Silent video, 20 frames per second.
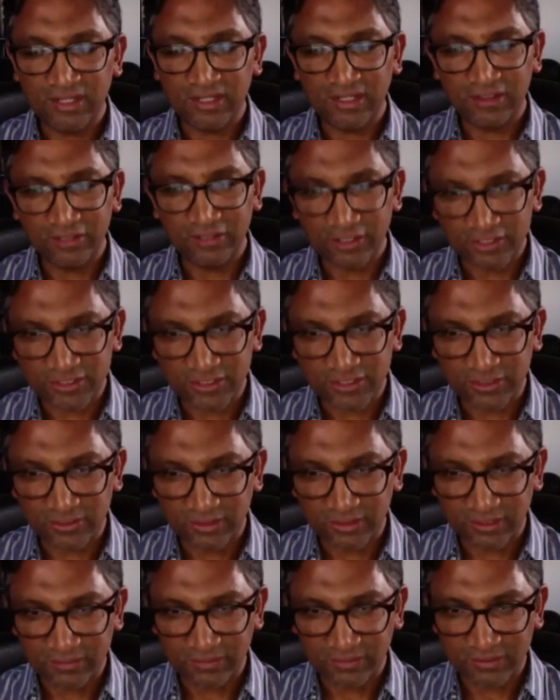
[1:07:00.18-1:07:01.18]
aldosterone
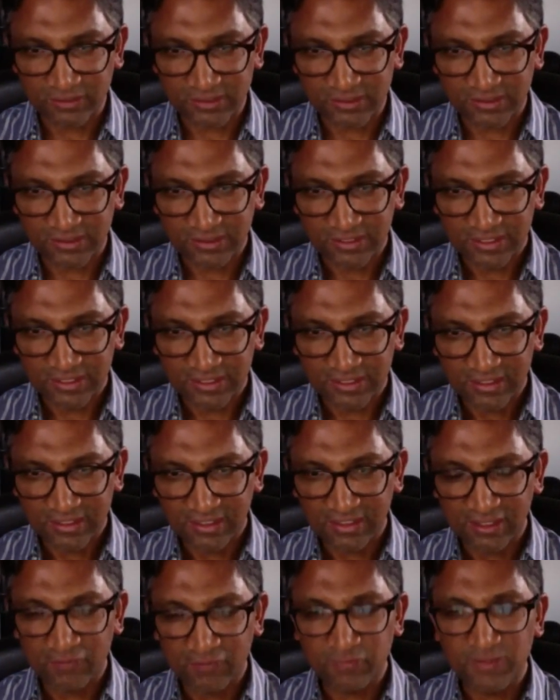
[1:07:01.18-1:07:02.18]
levels.
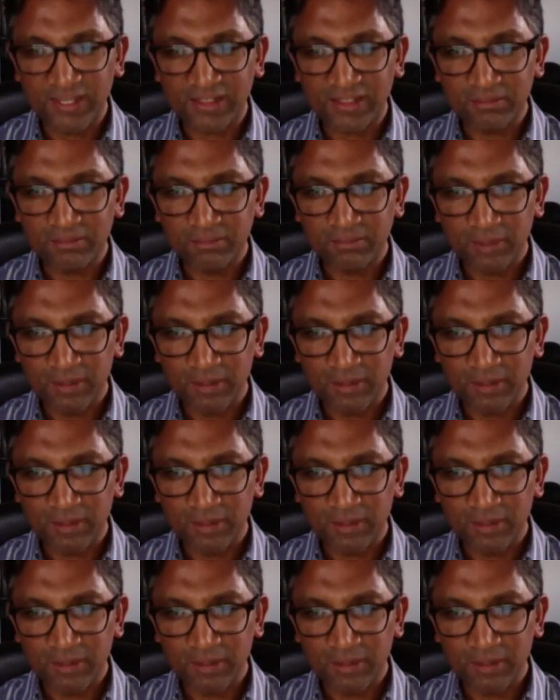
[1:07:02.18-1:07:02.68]
In fact,